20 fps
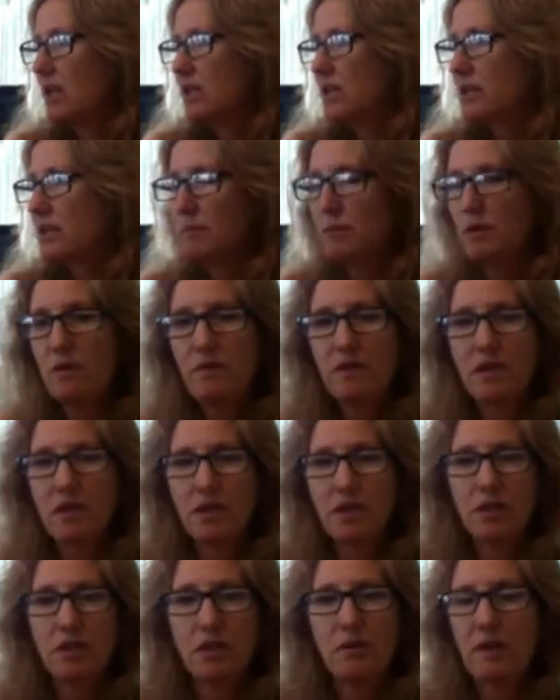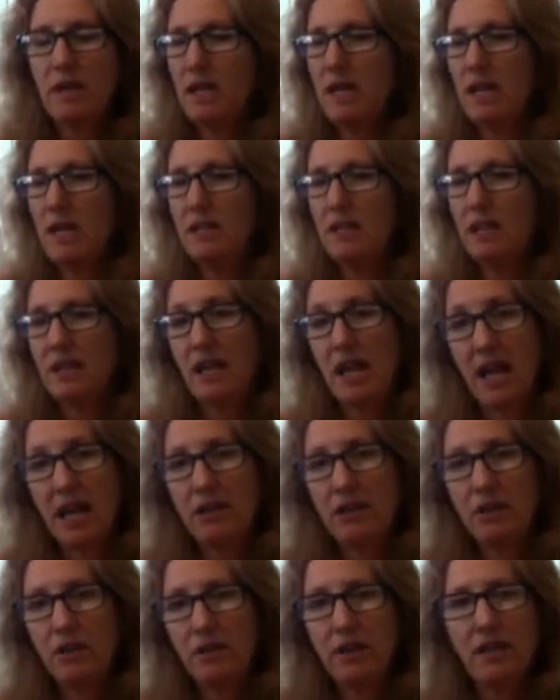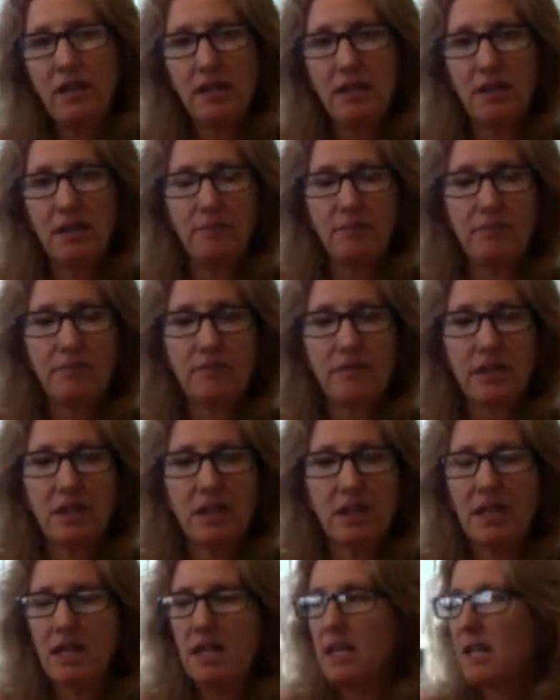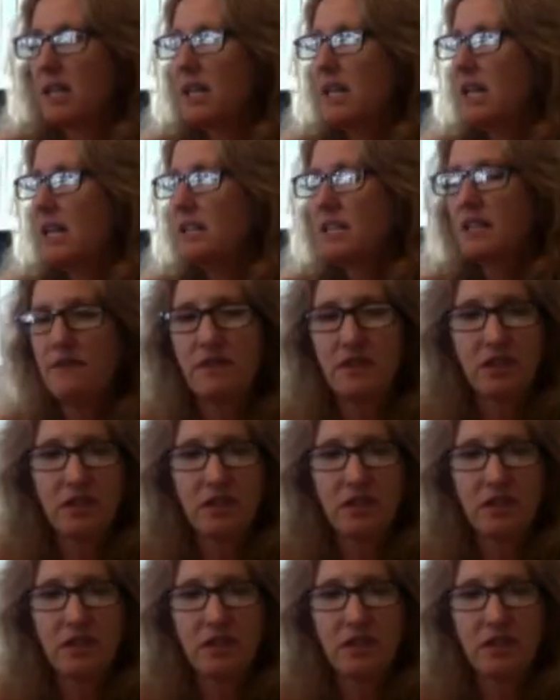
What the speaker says: smooth tissue, and the endothelium. Connective